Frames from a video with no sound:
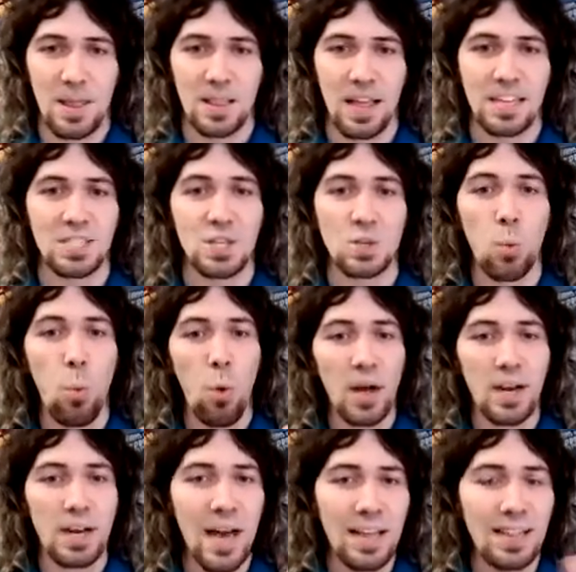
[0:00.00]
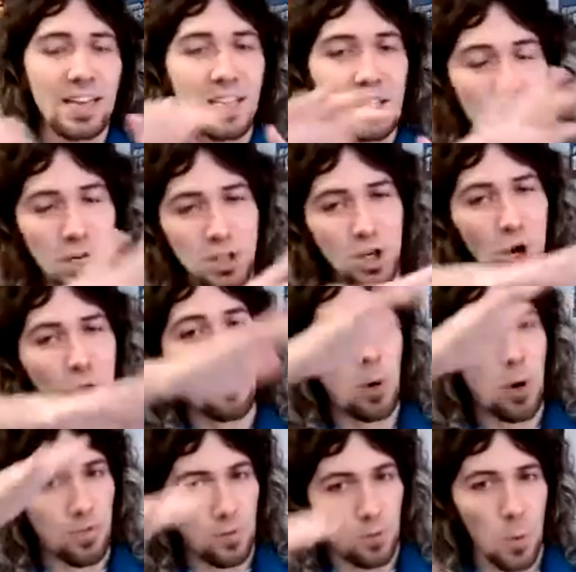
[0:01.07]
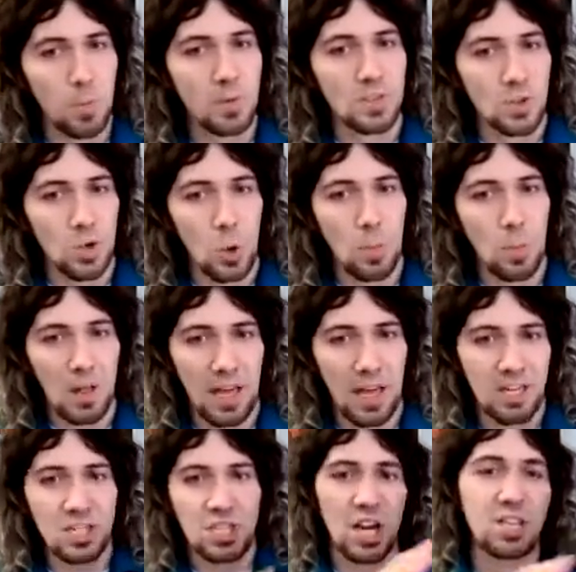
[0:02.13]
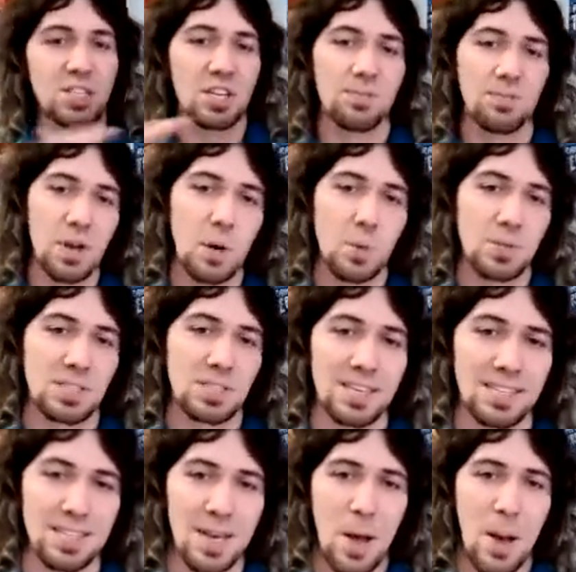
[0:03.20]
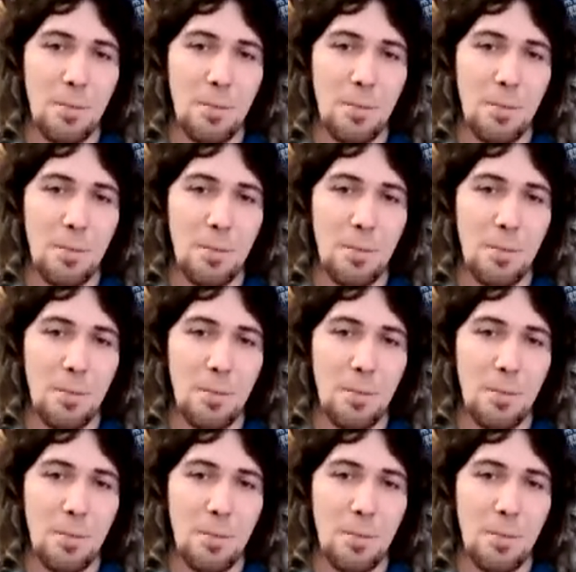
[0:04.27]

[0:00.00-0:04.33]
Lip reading: like just one, not that it's going to show the perfect Rubens tube, like changing frequencies,